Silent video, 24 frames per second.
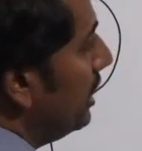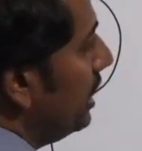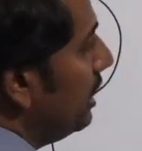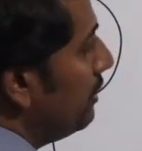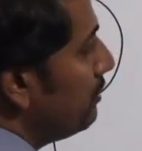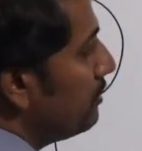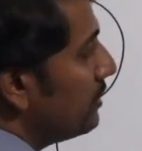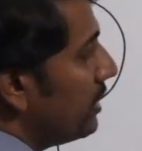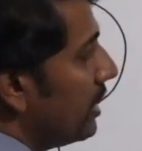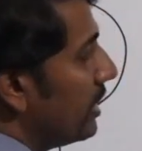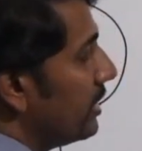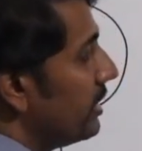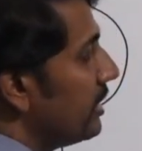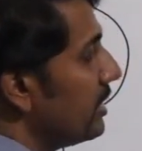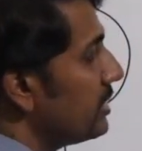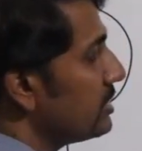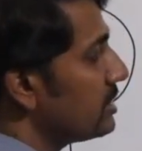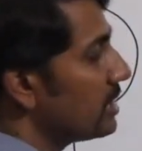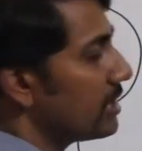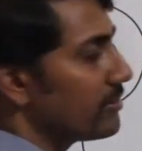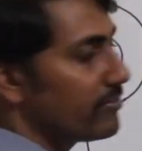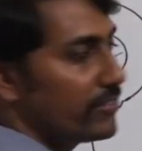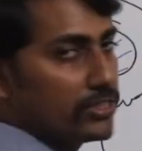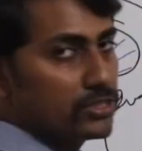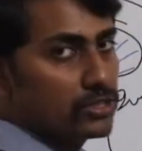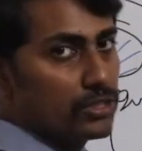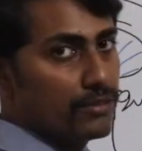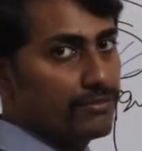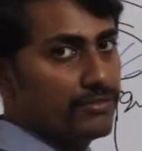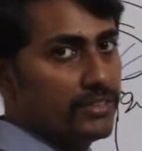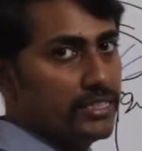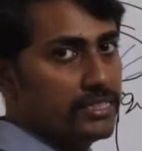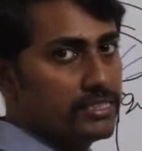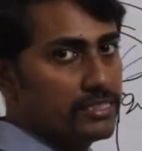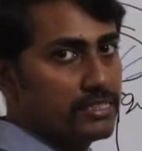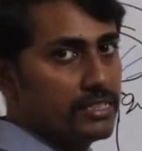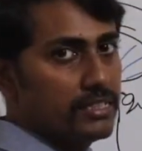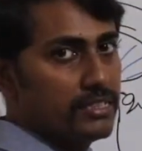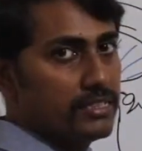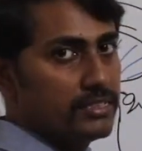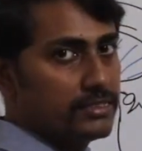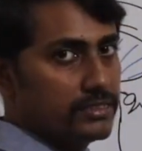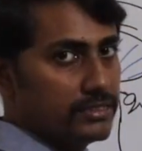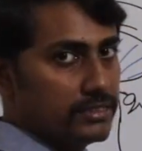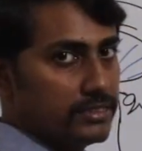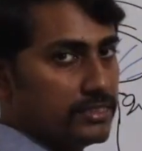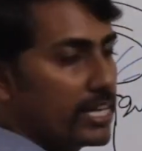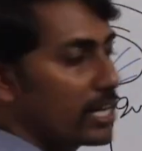deep under surface of this
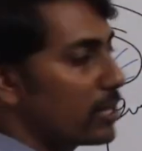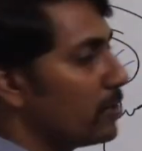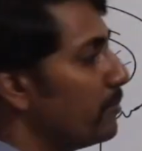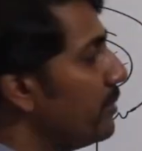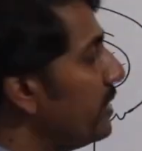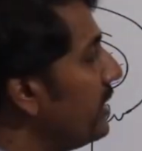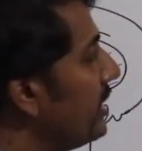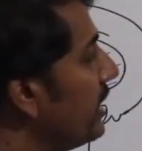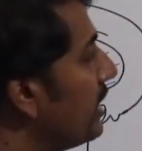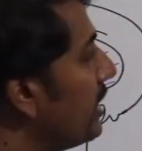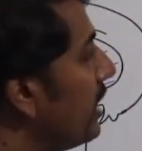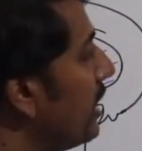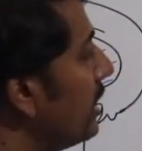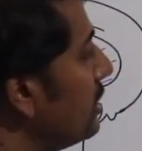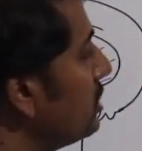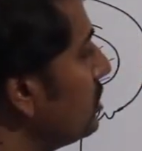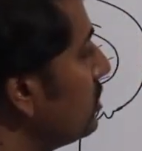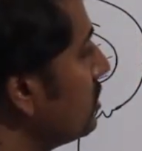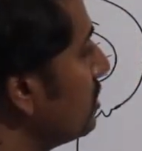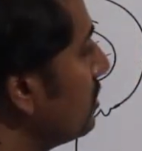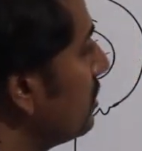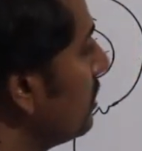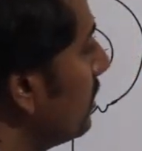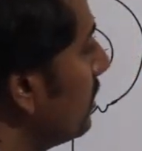zygomatic arch